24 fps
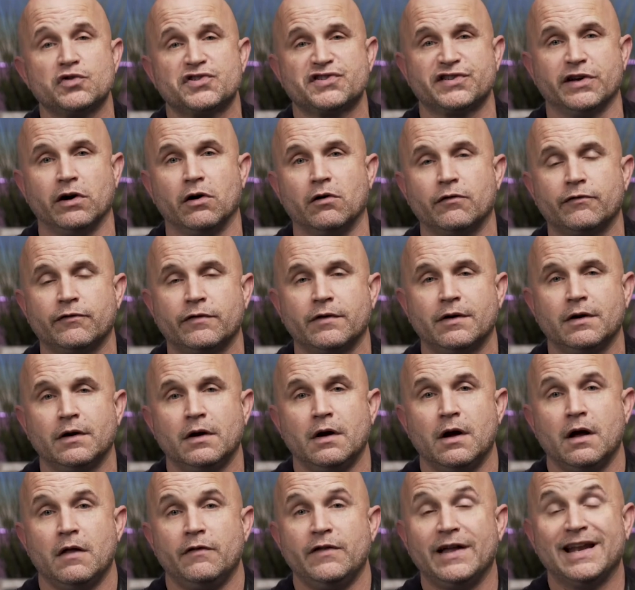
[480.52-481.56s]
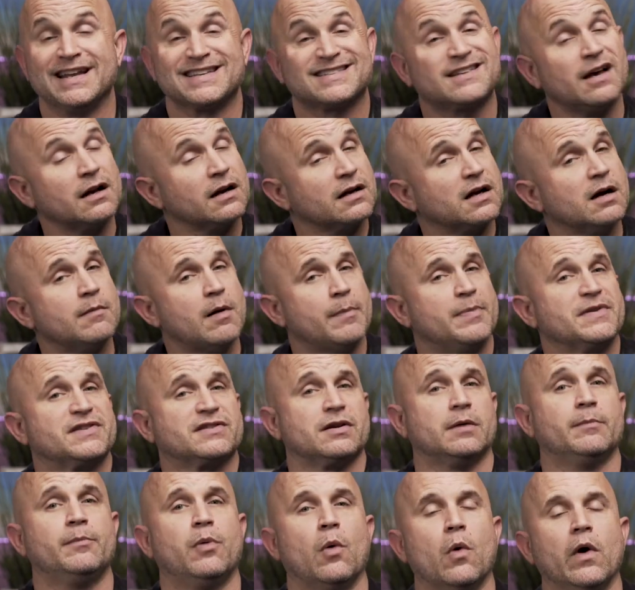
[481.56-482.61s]
self, then it's going to come up at
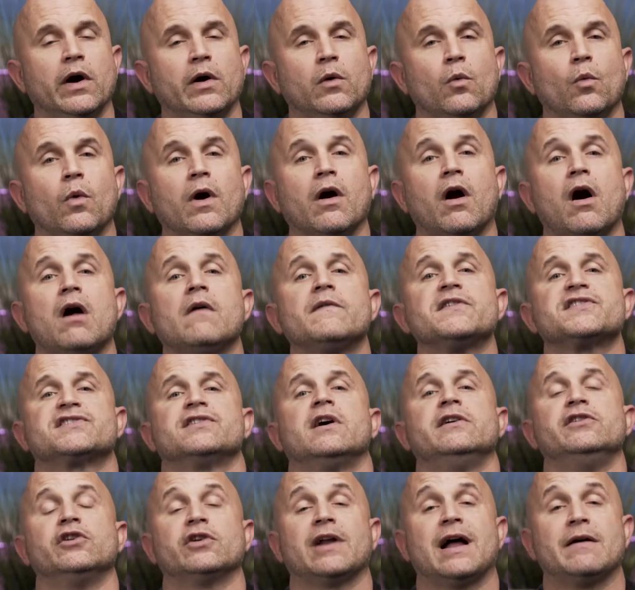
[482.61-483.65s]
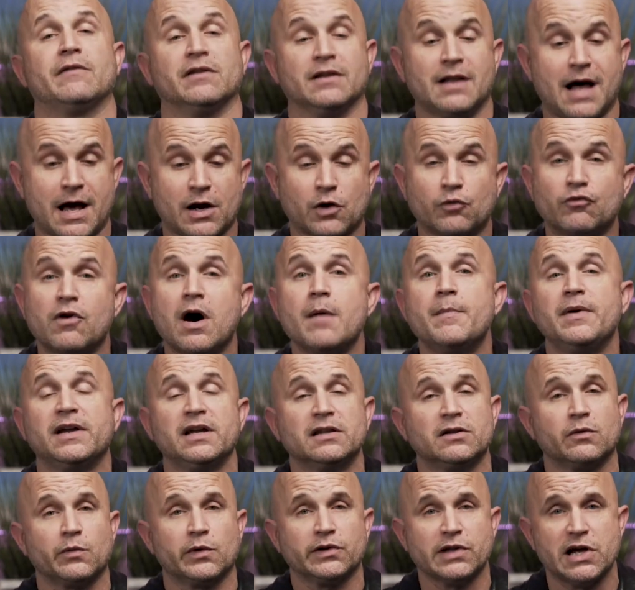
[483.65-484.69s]
some point where all of a sudden you're going to have a lot of rubbing in
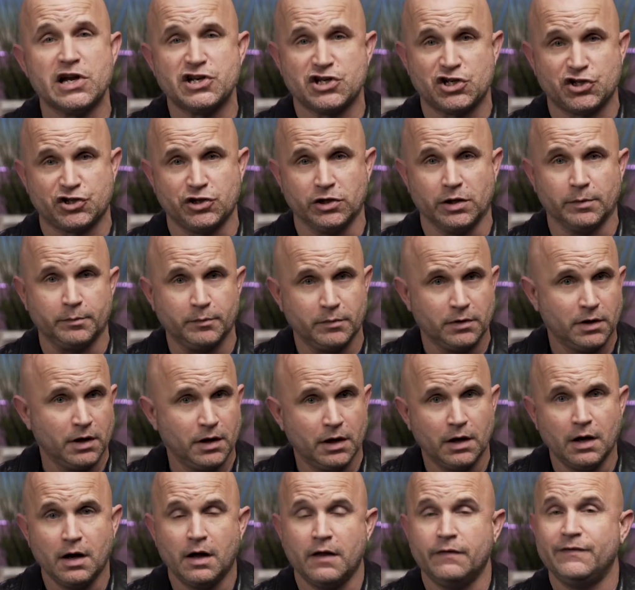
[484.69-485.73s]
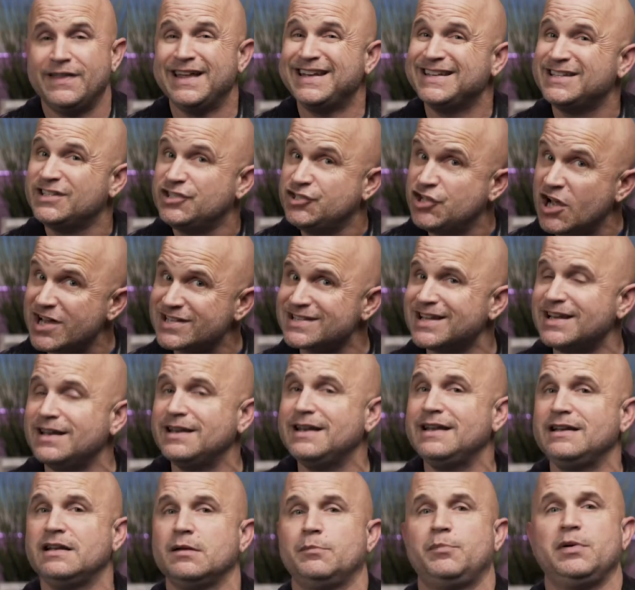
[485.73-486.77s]
the relationship that doesn't
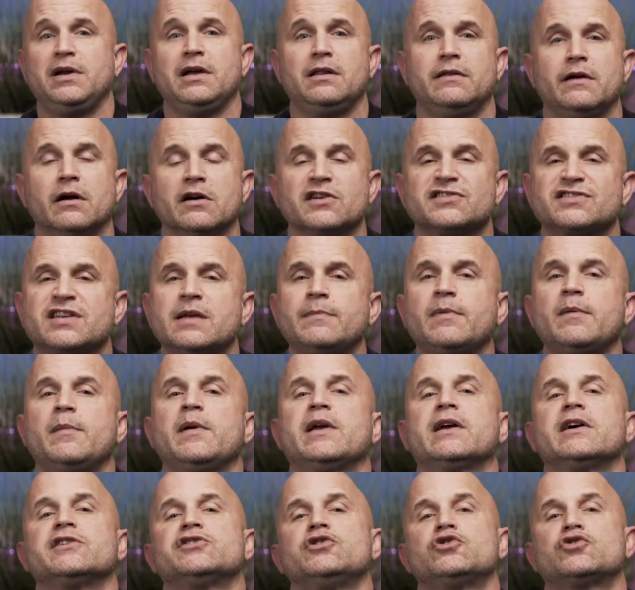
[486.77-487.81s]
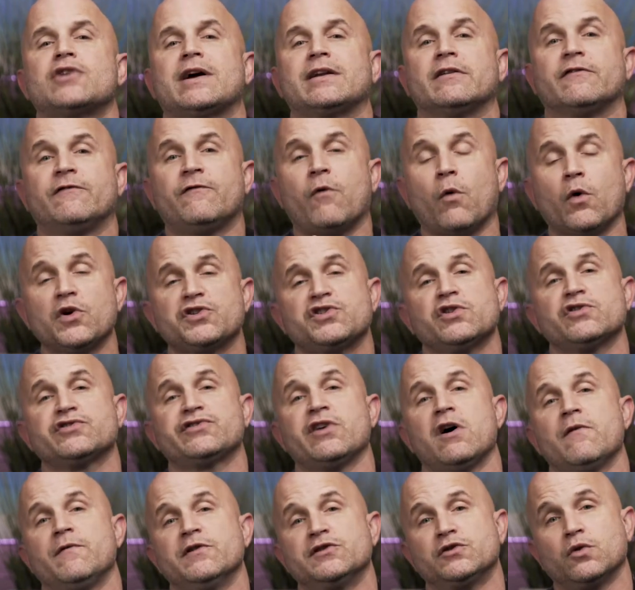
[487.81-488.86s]
need to be there simply because you tried to force
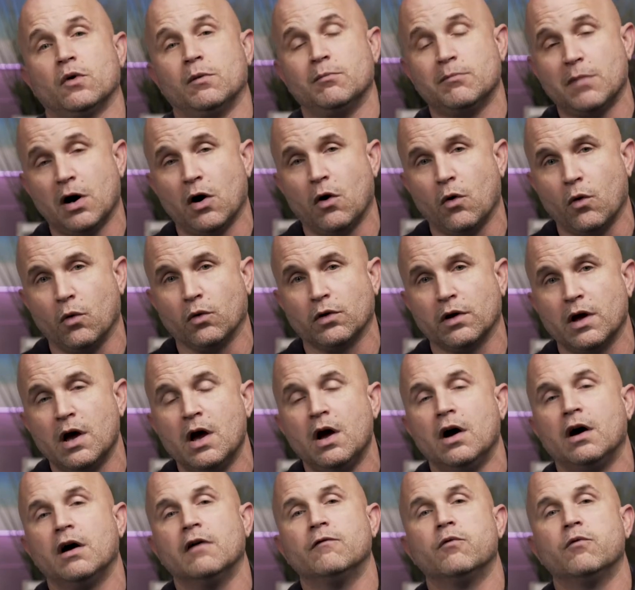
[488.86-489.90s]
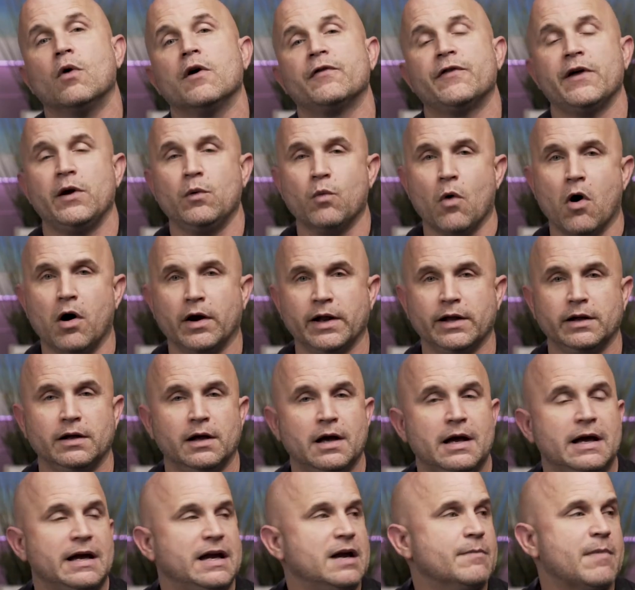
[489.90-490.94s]
yourself into a mold of what they wanted.
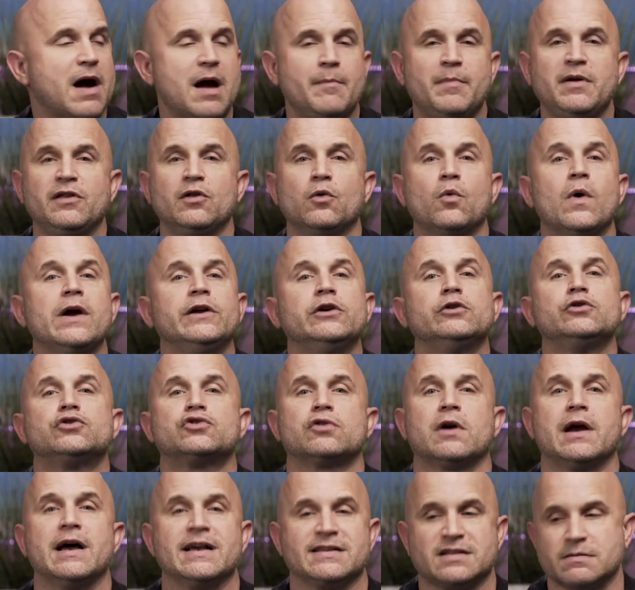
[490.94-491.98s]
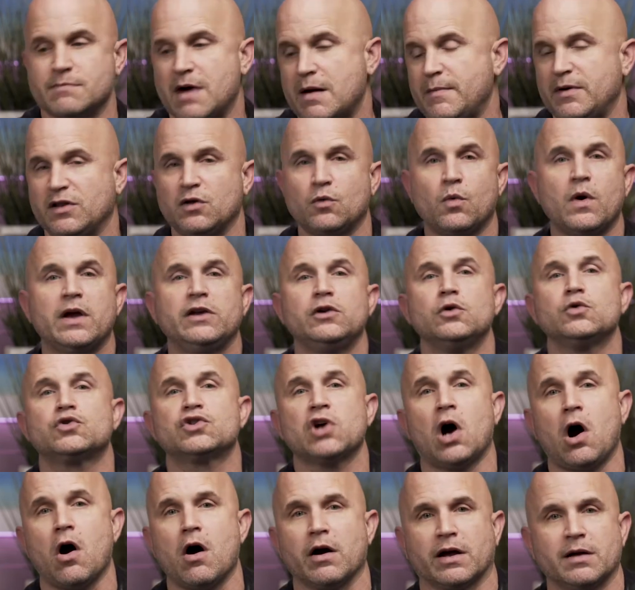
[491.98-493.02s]
It might be the way you dress. It might be the way you
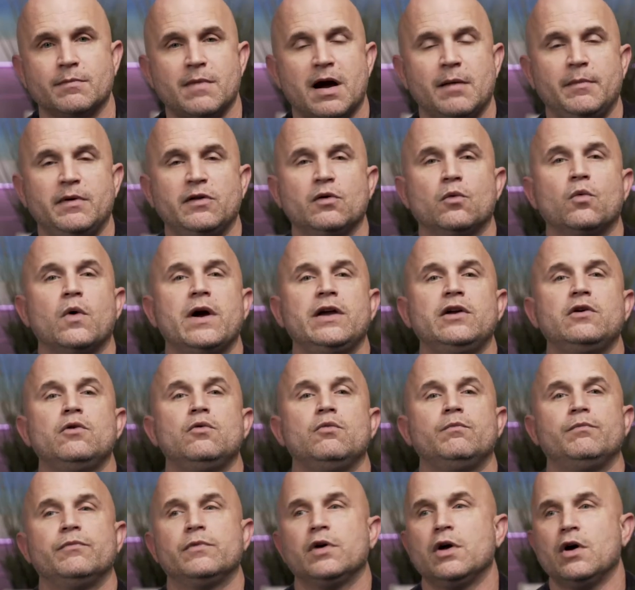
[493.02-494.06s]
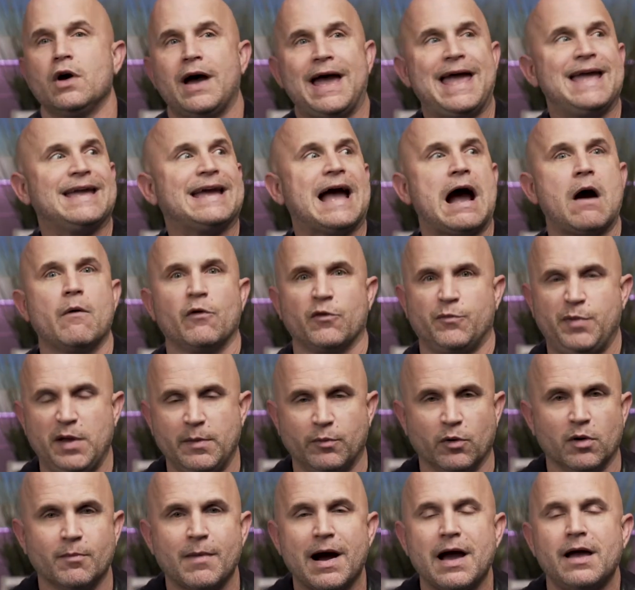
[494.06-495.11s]
talk. It might be the way you hang out with
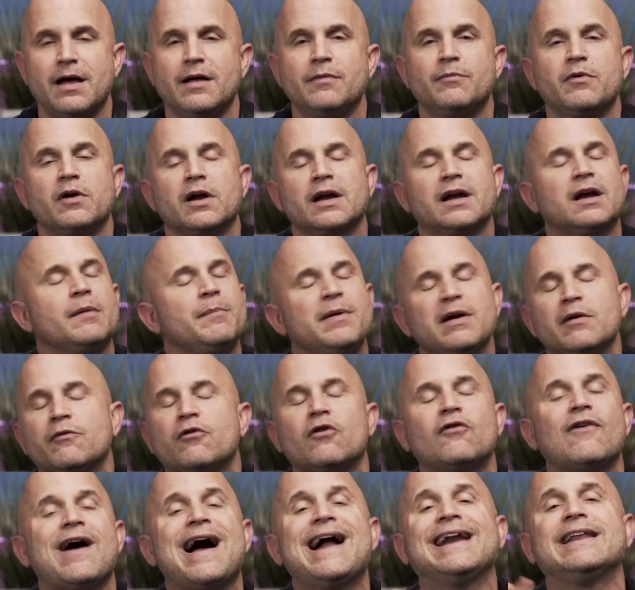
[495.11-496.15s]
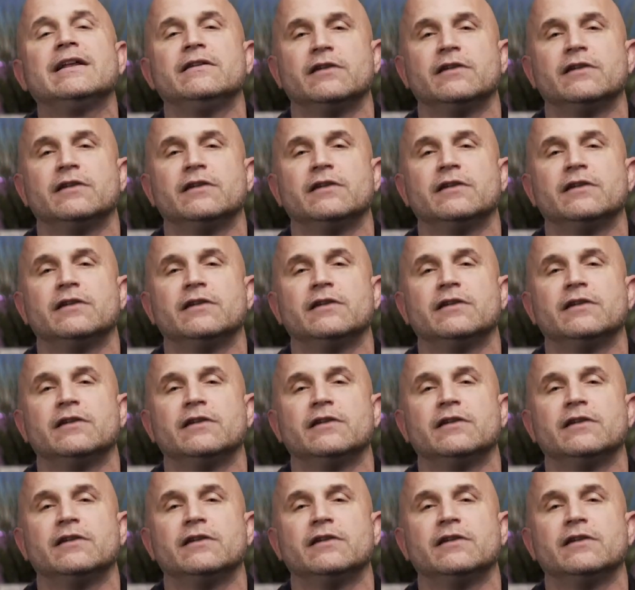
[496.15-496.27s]
people. It could be a variety of